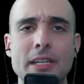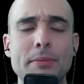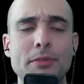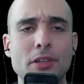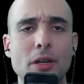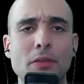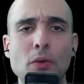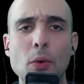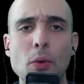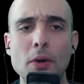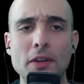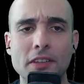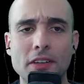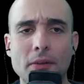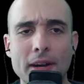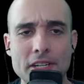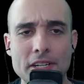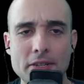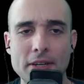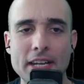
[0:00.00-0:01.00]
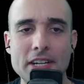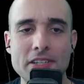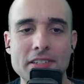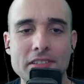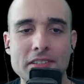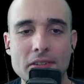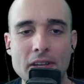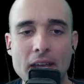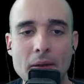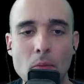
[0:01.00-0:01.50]
So, of course, congratulations
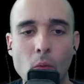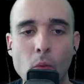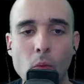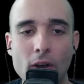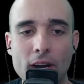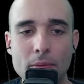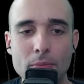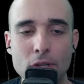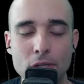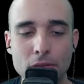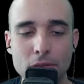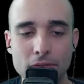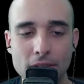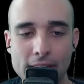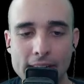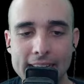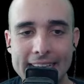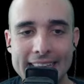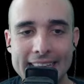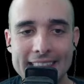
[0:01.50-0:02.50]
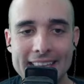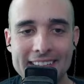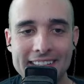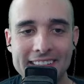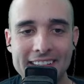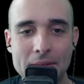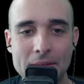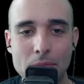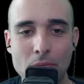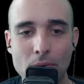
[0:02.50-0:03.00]
to him. What a move. This is
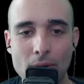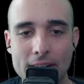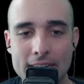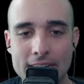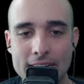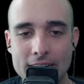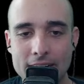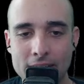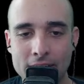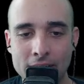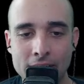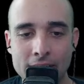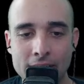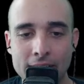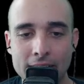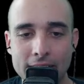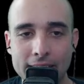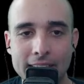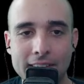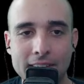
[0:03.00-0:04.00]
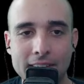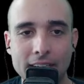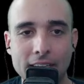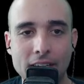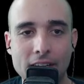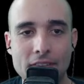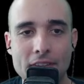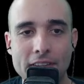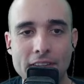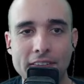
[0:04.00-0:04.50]
him right here. Let's click
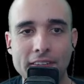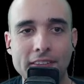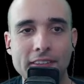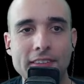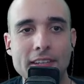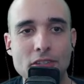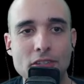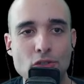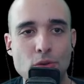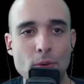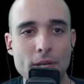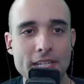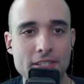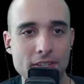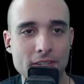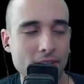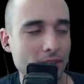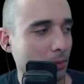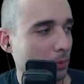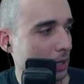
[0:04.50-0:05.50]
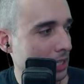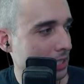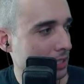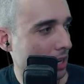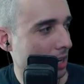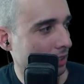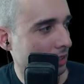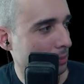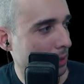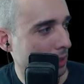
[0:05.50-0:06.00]
on this. This is the tweet where he
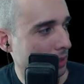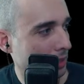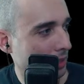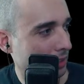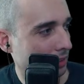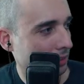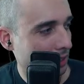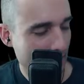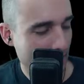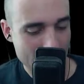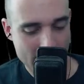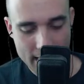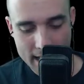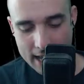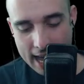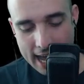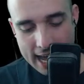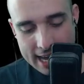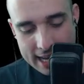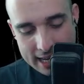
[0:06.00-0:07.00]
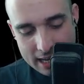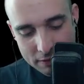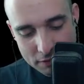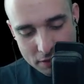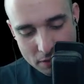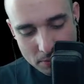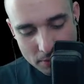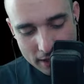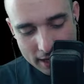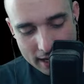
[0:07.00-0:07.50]
talked about this. Hey, if
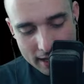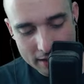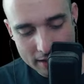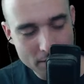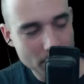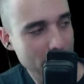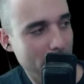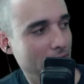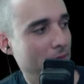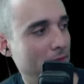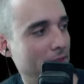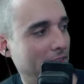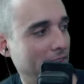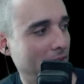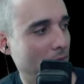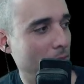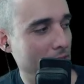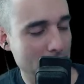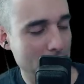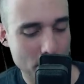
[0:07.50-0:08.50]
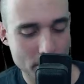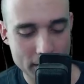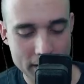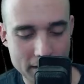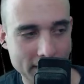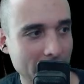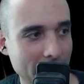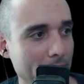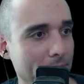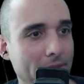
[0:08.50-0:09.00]
you want to give this a retweet or
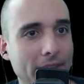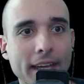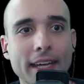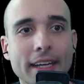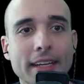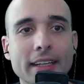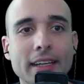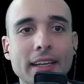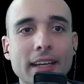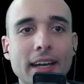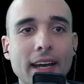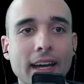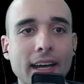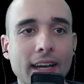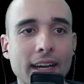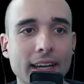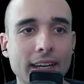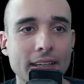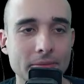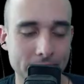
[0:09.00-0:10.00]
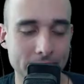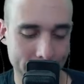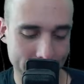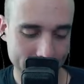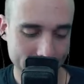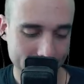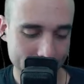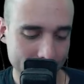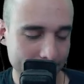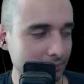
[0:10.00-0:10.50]
something, I'm
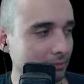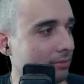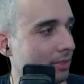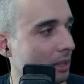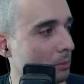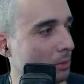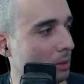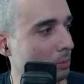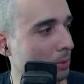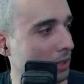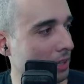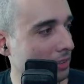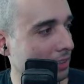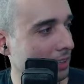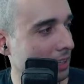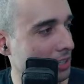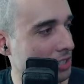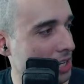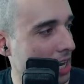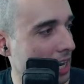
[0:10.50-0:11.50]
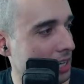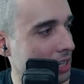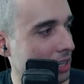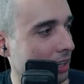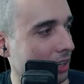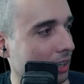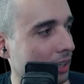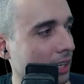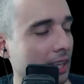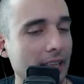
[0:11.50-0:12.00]
going to put this in the chat here.